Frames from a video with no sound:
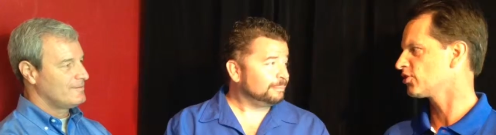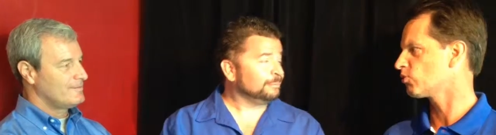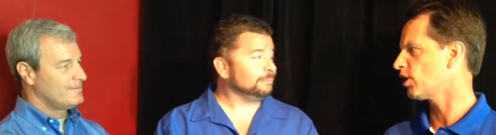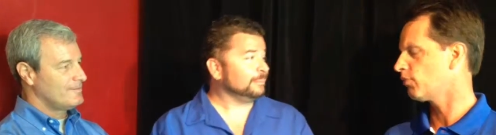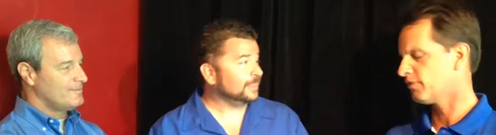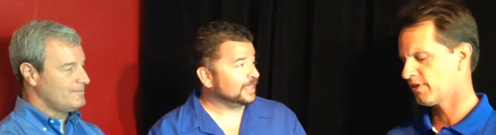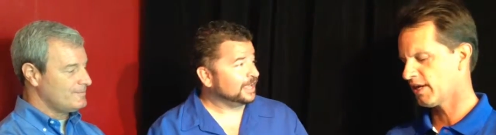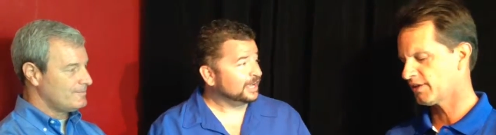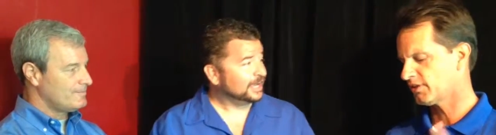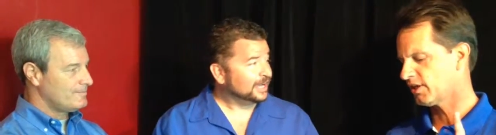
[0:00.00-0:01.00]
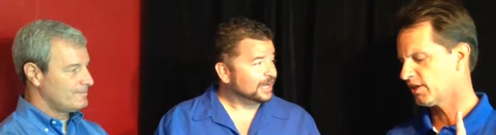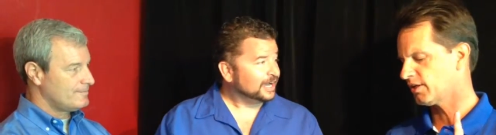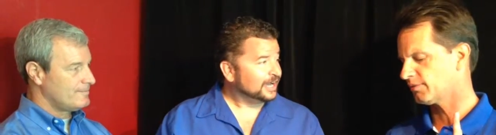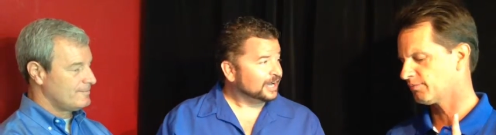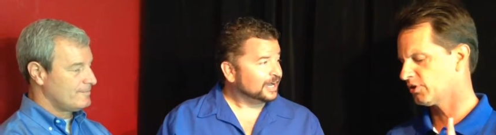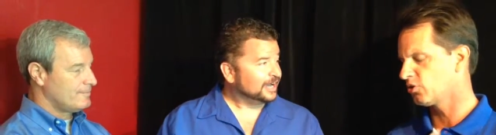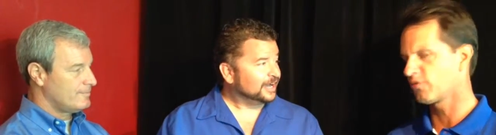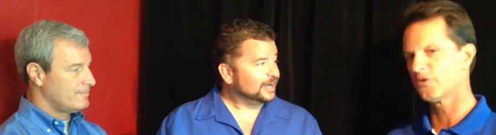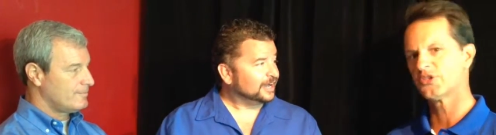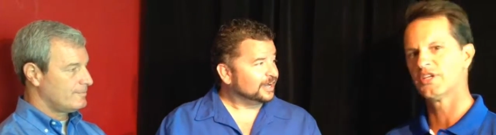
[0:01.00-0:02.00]
Speaker 1: as well. Mm-hmm. We've got uh,
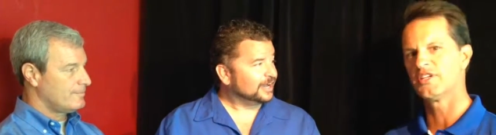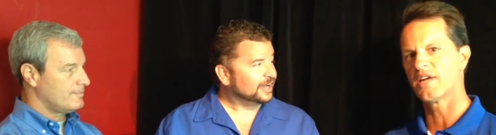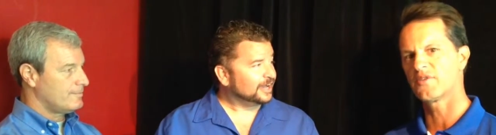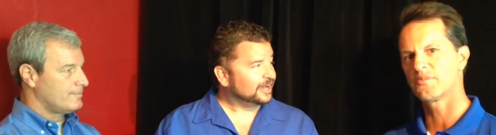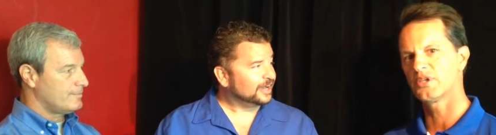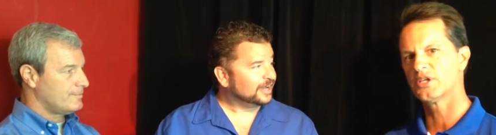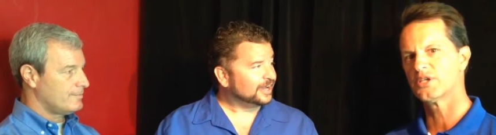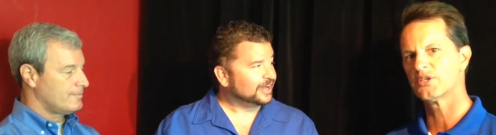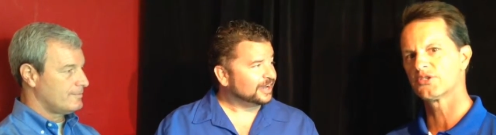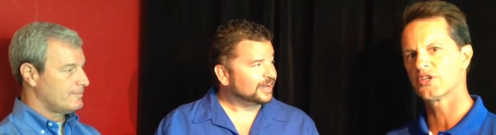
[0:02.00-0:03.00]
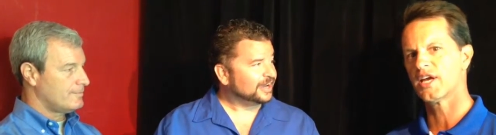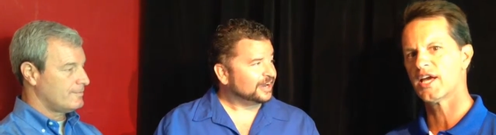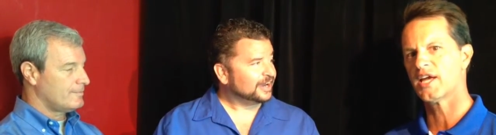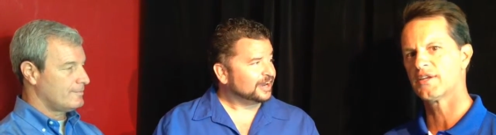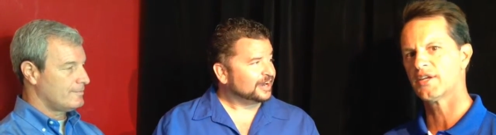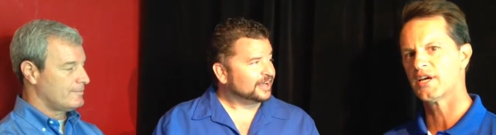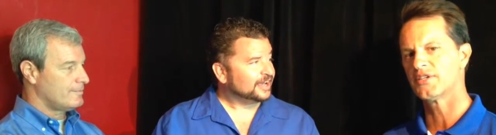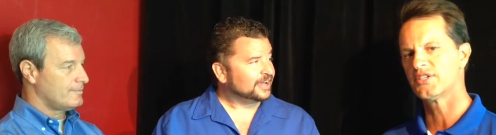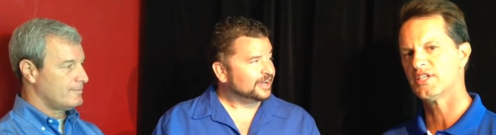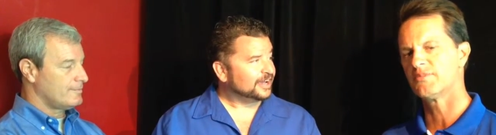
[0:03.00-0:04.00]
University of Denver players on uh,
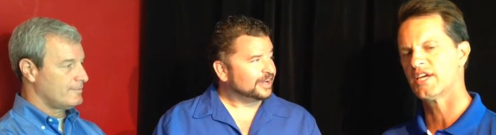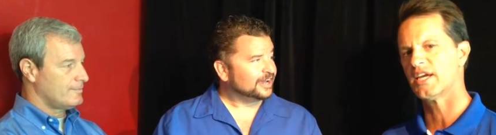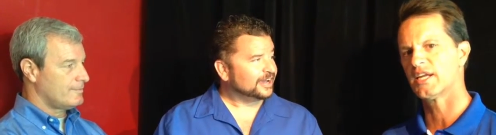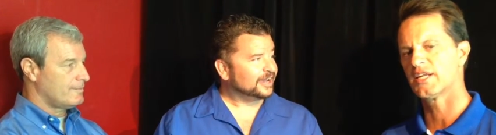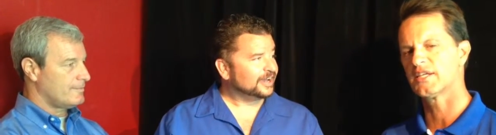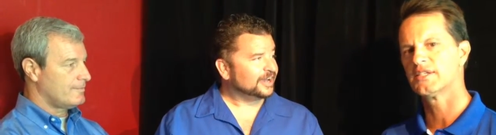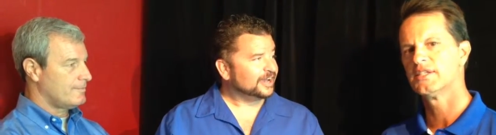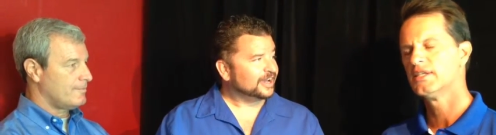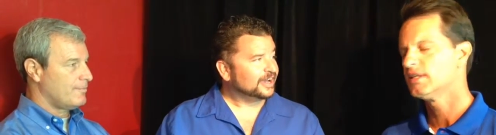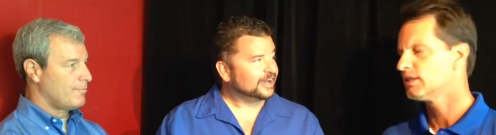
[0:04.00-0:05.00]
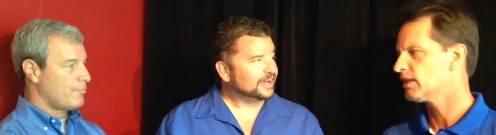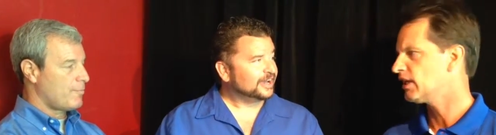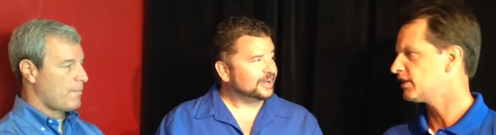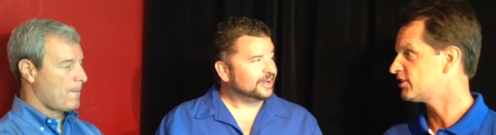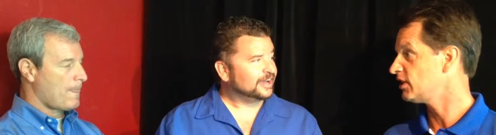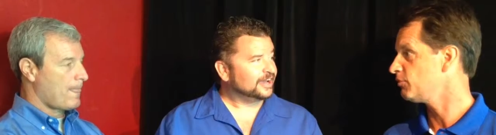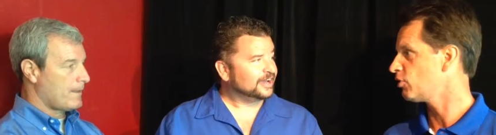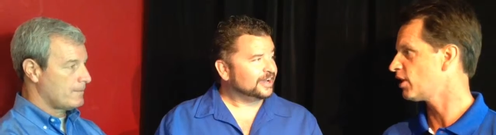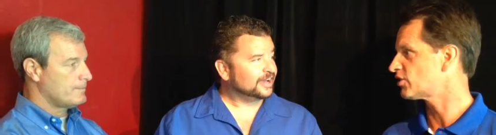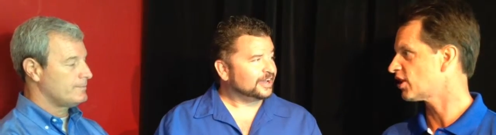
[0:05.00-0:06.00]
Team Canada uh, Team
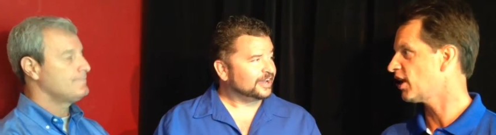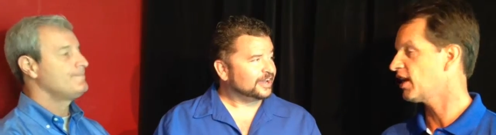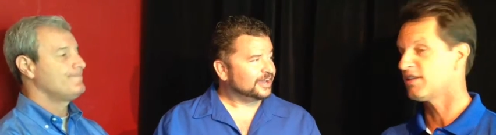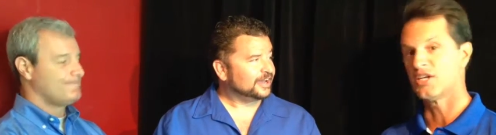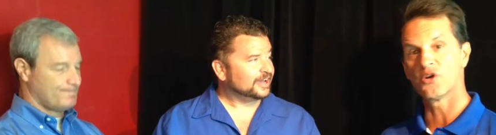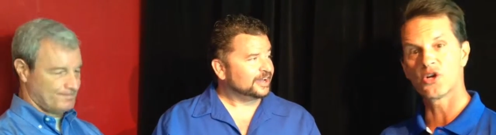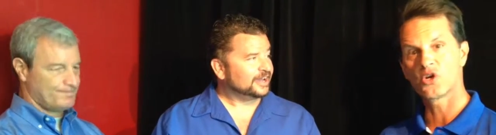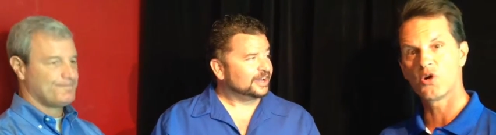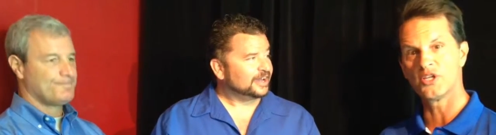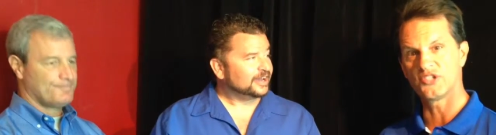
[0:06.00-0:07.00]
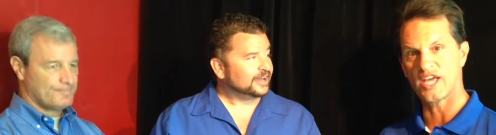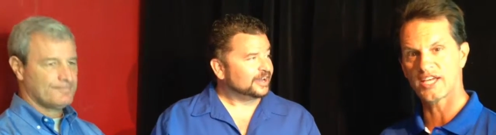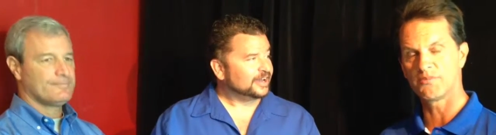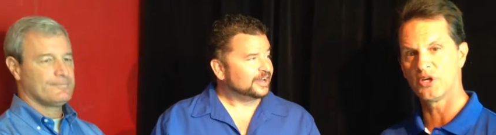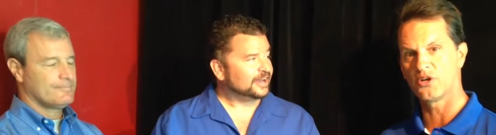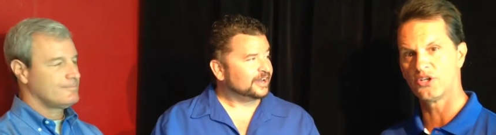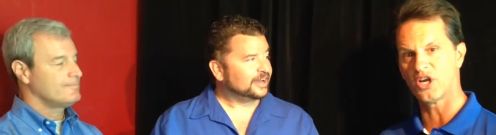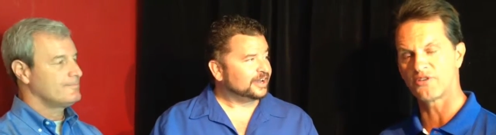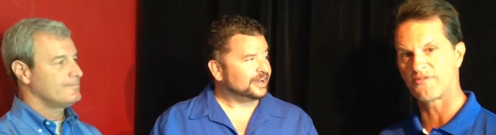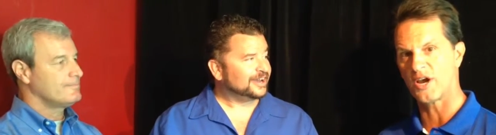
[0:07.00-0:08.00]
USA, the Iroquois Zach Miller, young
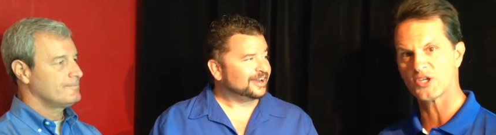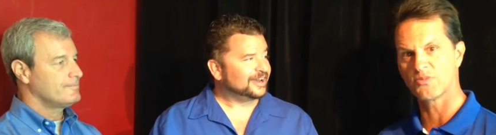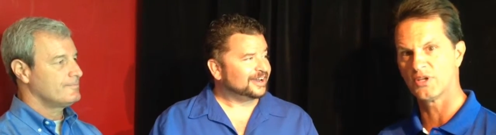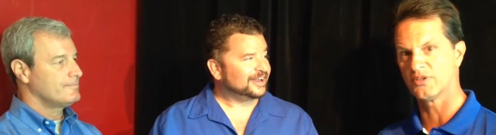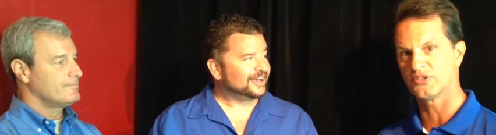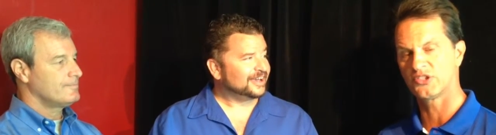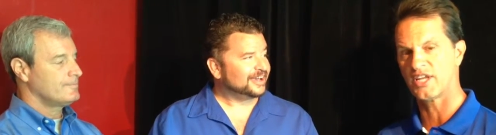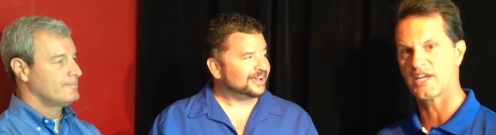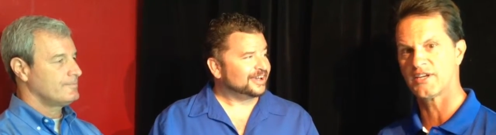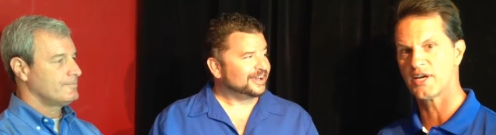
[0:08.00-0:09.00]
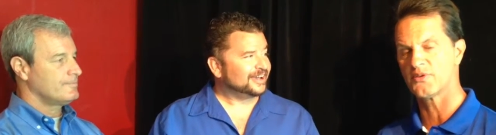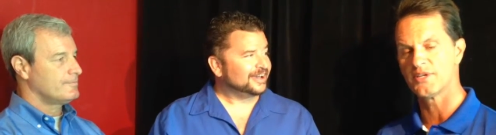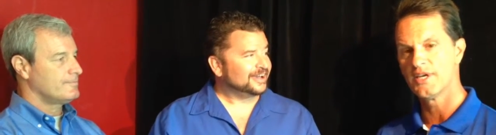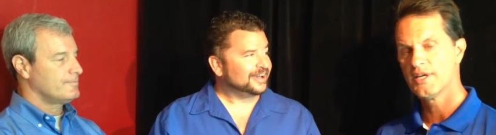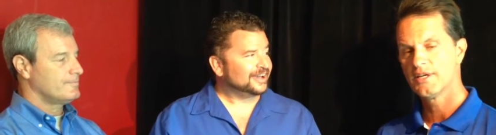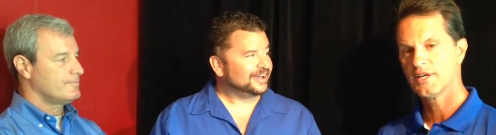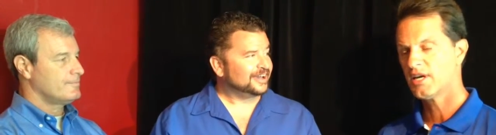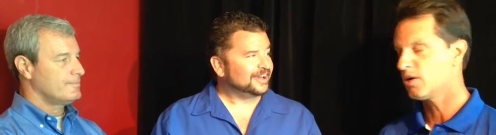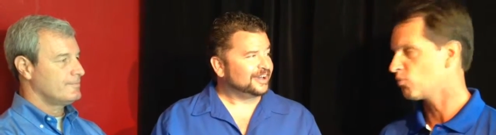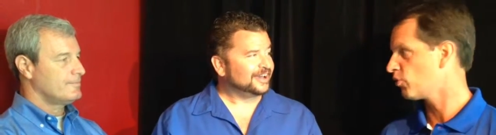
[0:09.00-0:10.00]
freshman, standout
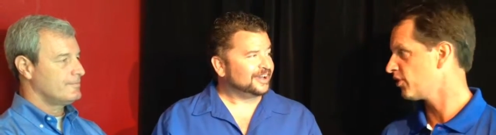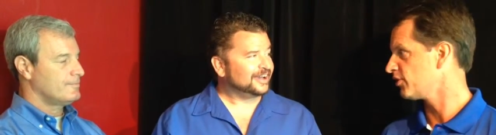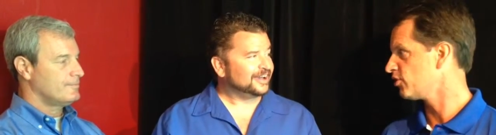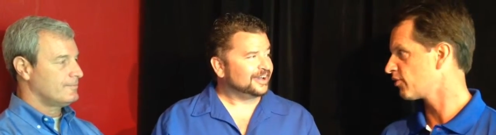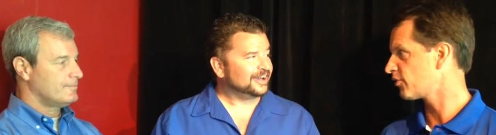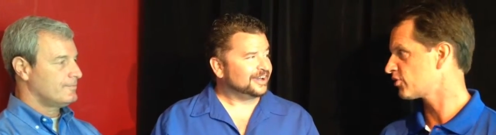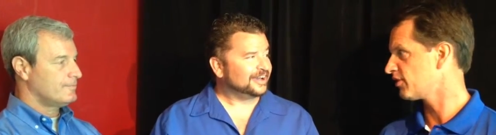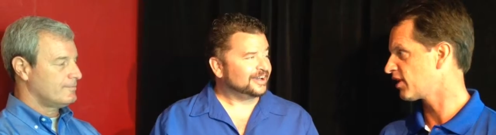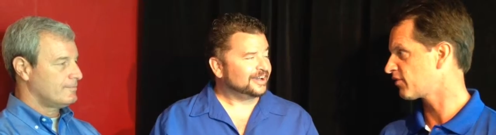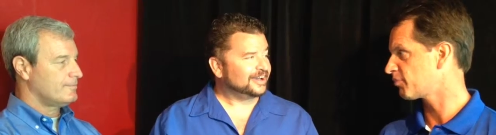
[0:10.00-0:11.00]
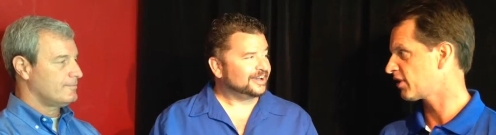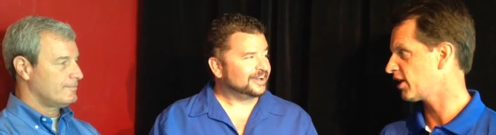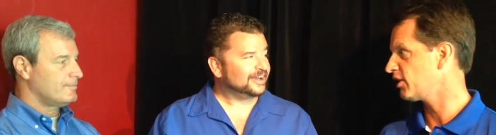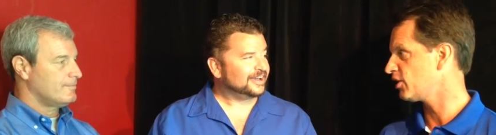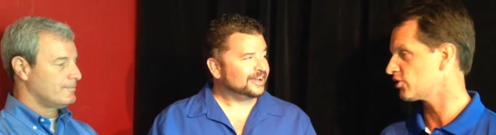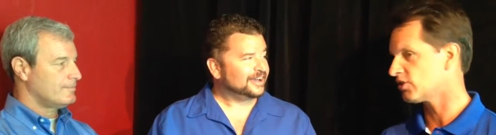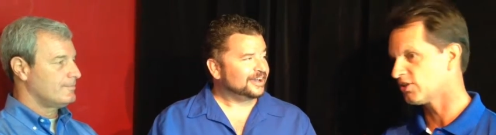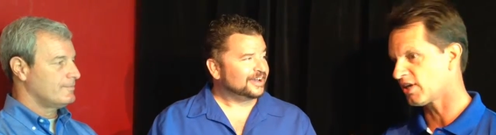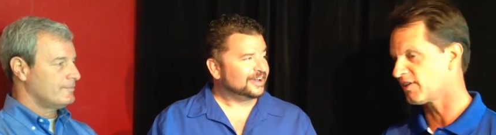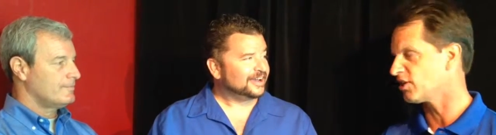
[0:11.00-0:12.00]
uh, with the University of Denver Pioneers. He's
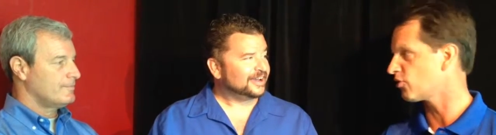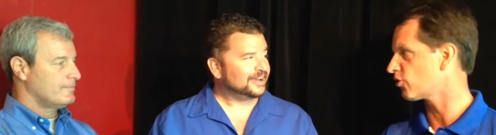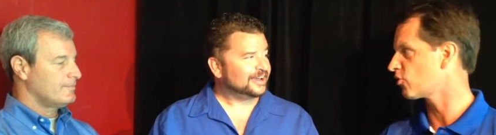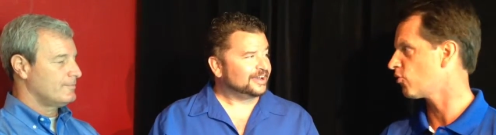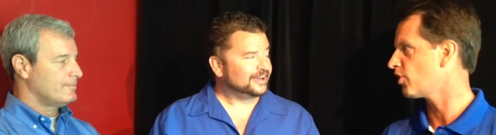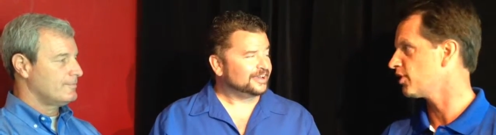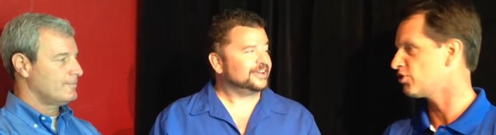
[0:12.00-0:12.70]
on the Iroquois.